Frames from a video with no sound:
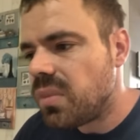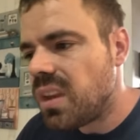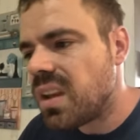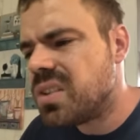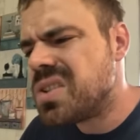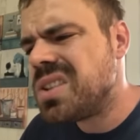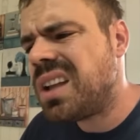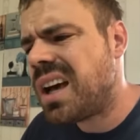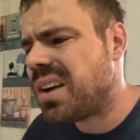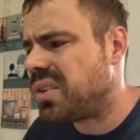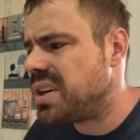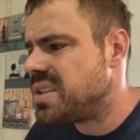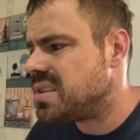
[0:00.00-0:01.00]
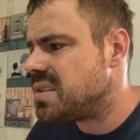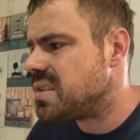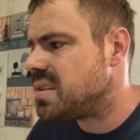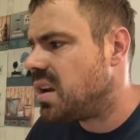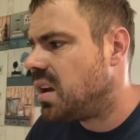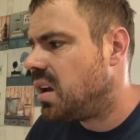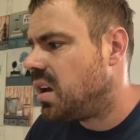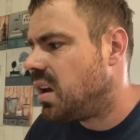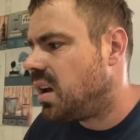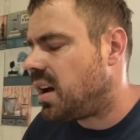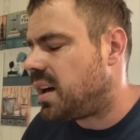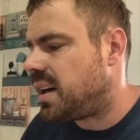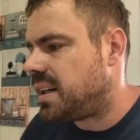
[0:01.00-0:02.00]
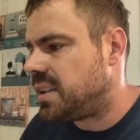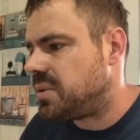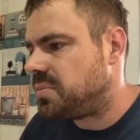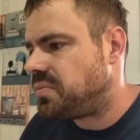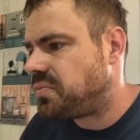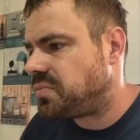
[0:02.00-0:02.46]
There's a lot of reasons for